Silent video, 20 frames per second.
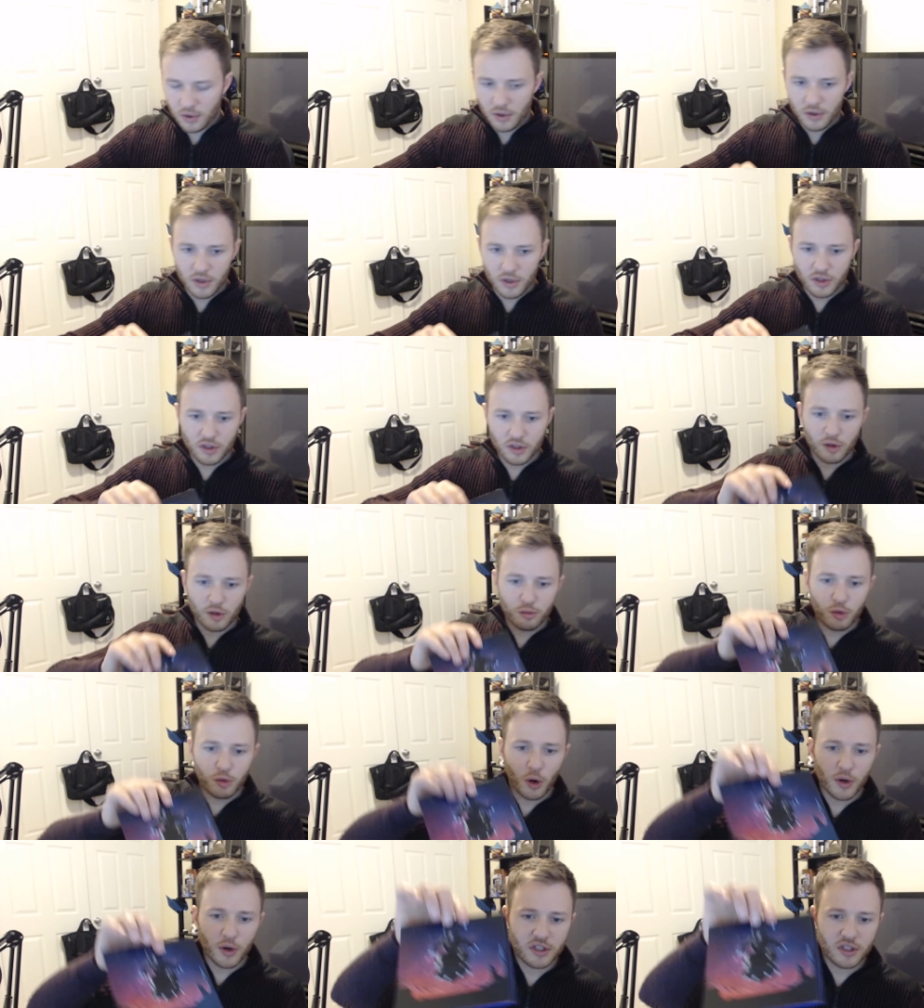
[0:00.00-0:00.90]
This is the
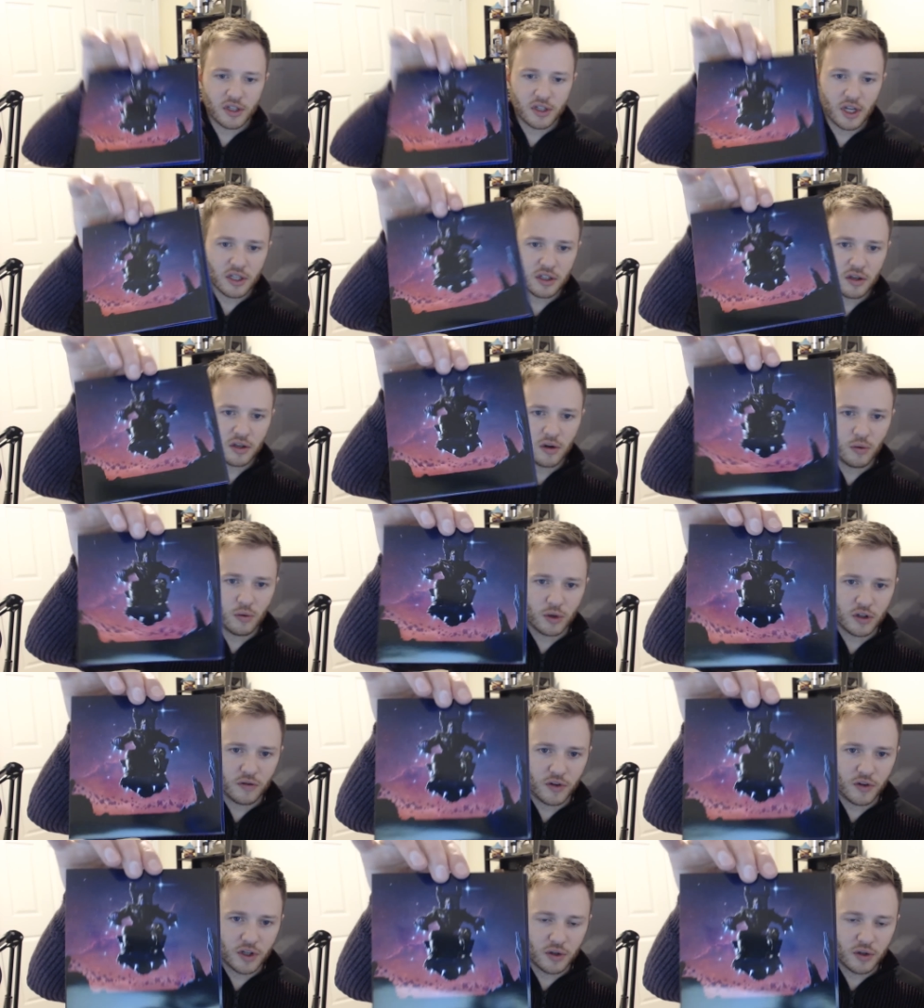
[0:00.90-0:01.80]
bonus disc, which
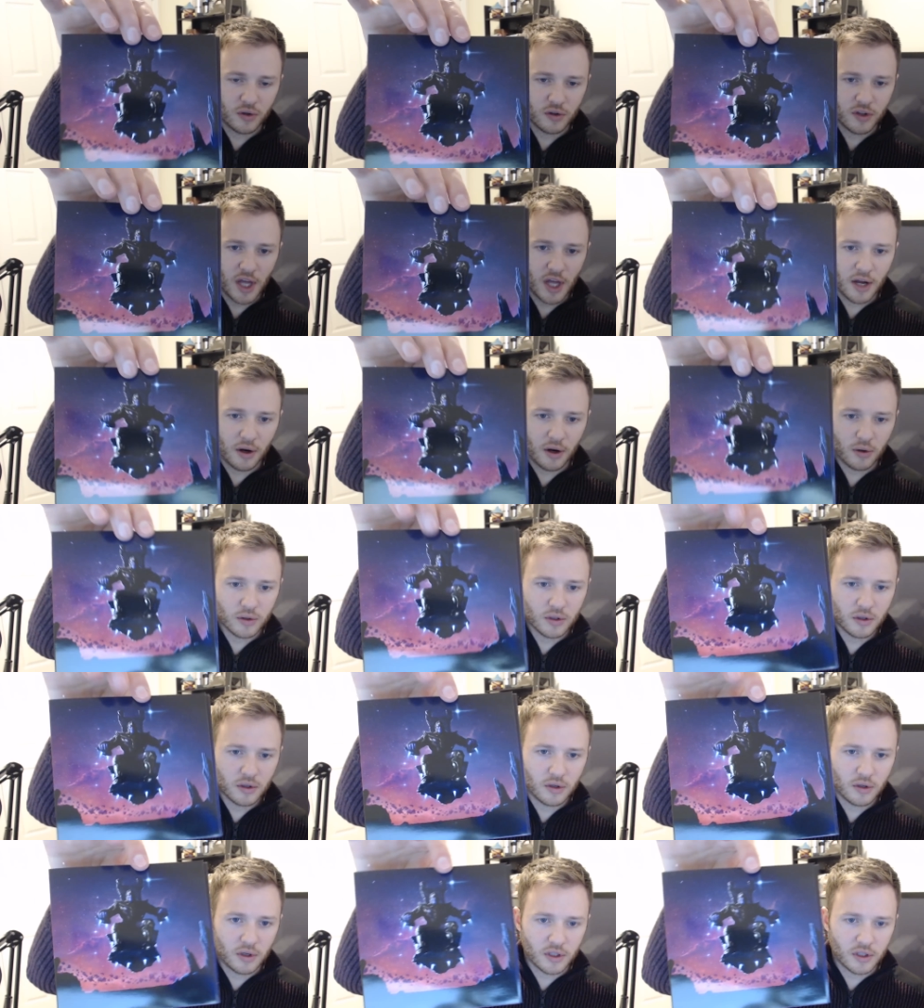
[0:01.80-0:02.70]
features Thanos.
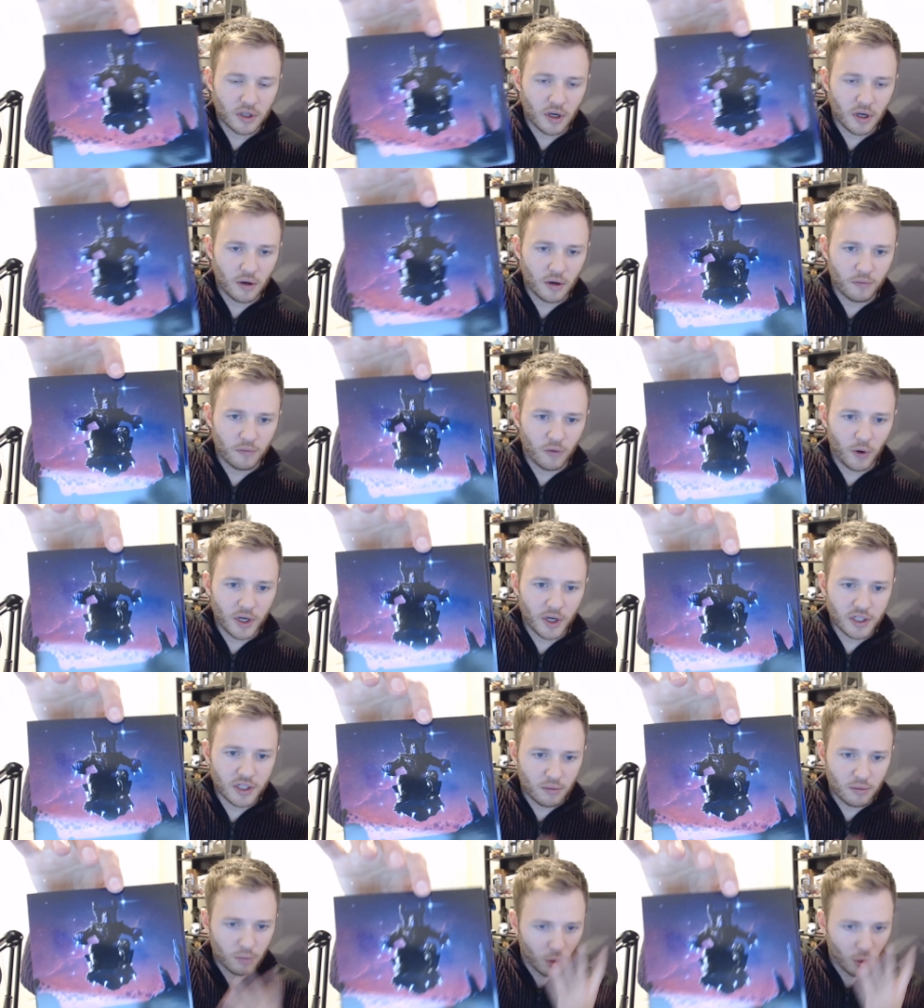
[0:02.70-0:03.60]
He's uh, voiced
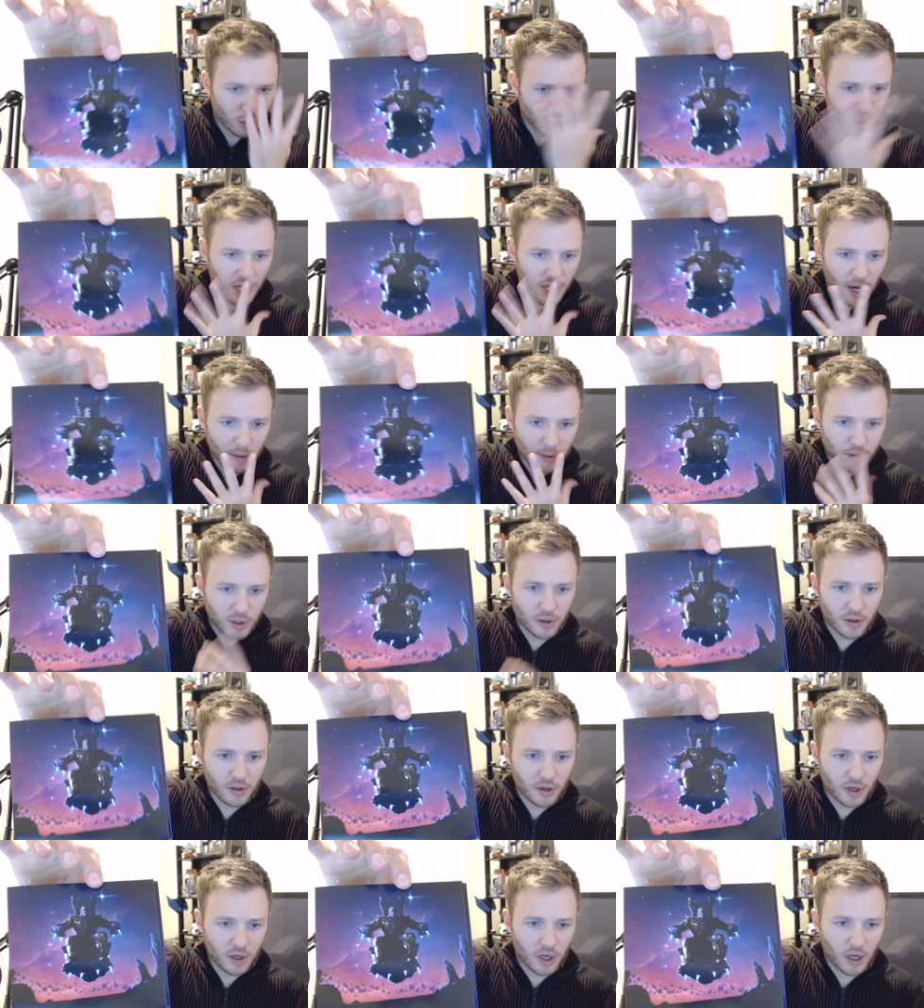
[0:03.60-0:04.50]
and motion captured
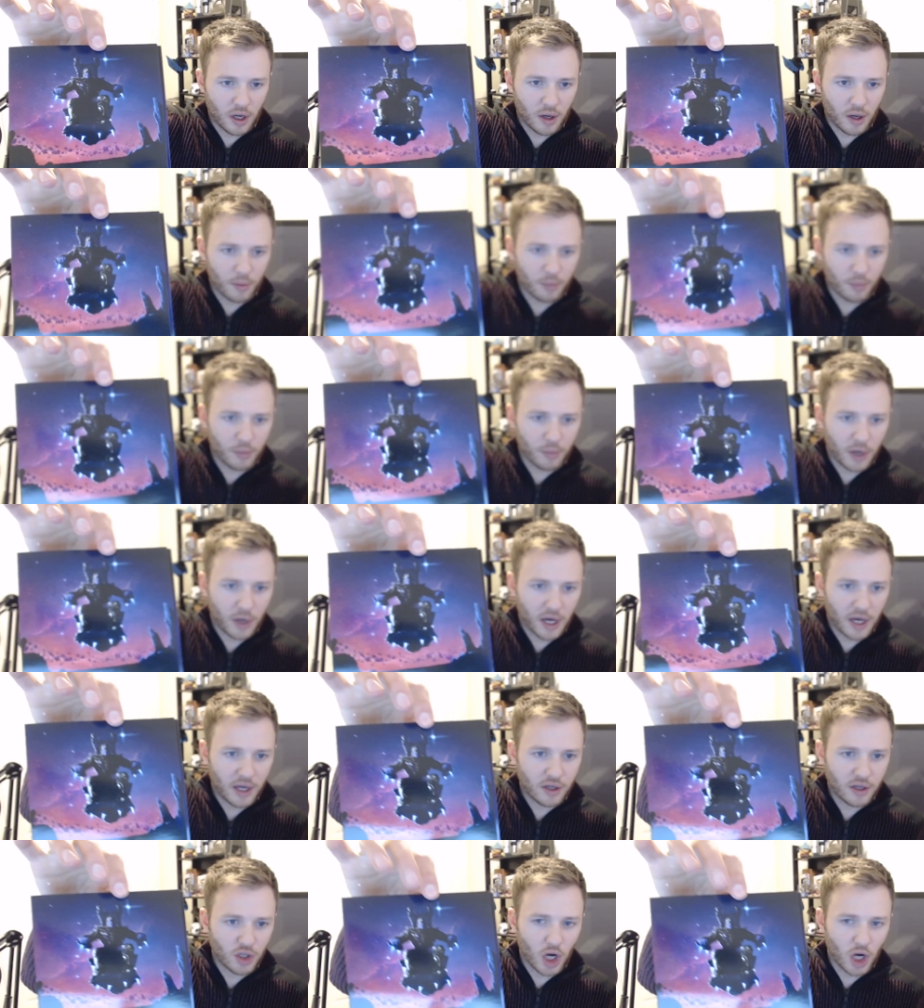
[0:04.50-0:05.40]
um,
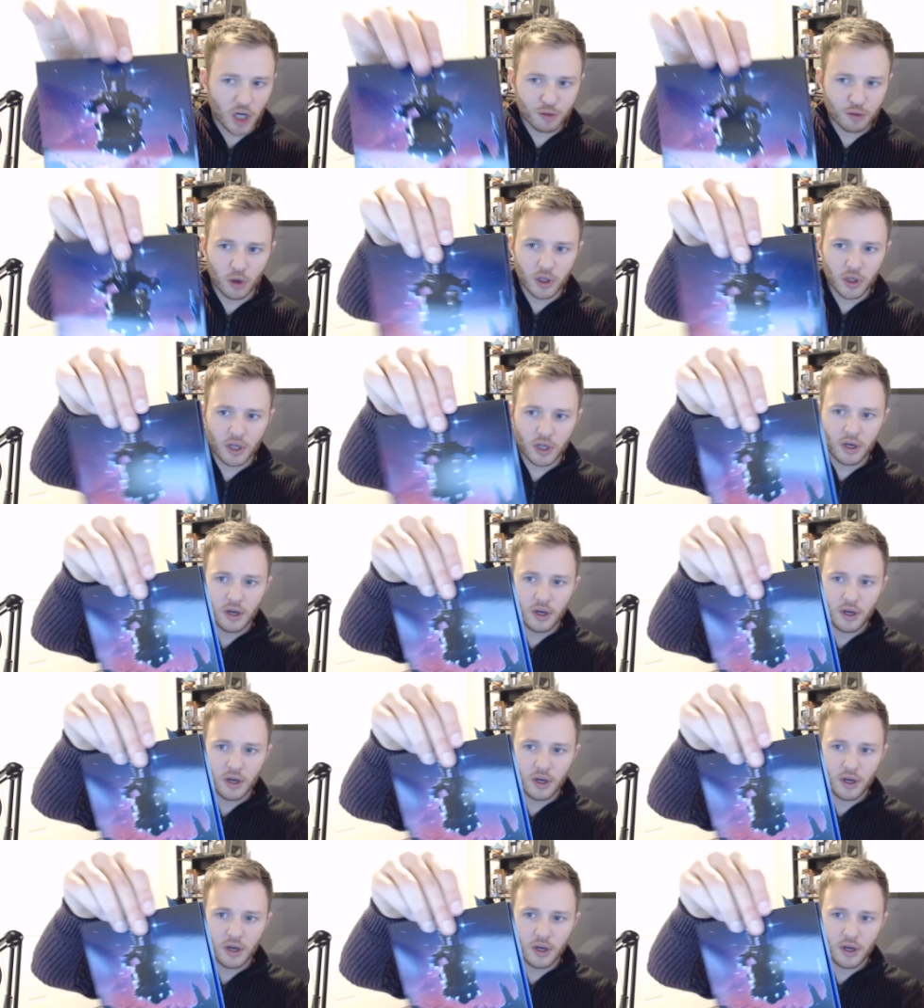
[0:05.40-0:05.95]
by Josh Brolin.